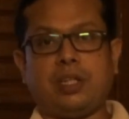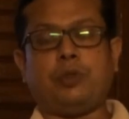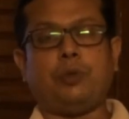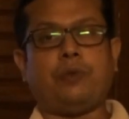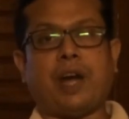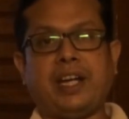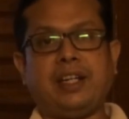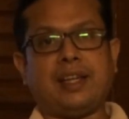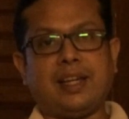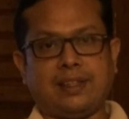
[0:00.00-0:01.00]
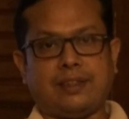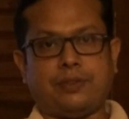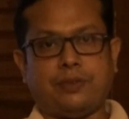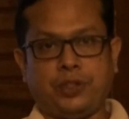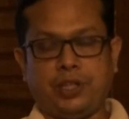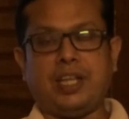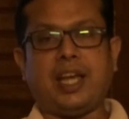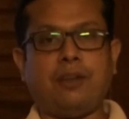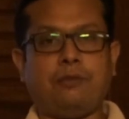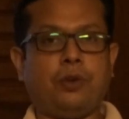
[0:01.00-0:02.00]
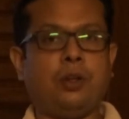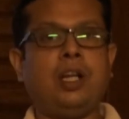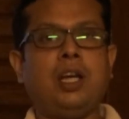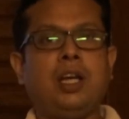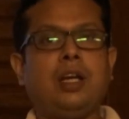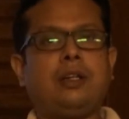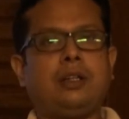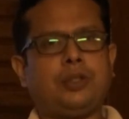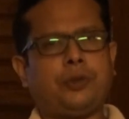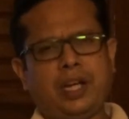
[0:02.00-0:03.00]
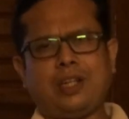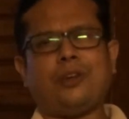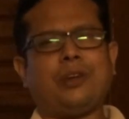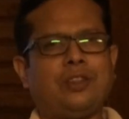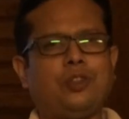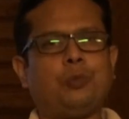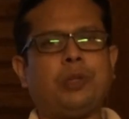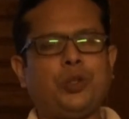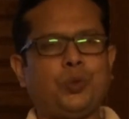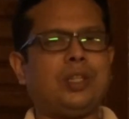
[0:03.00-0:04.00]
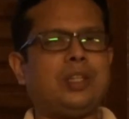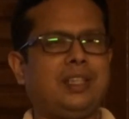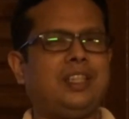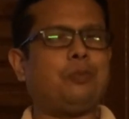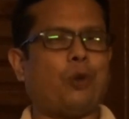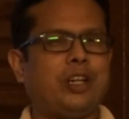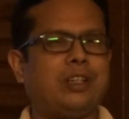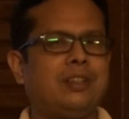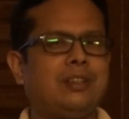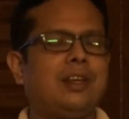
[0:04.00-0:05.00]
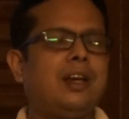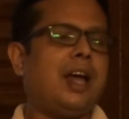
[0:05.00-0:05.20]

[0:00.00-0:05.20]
If you find this really helpful, create your resume using these pointers.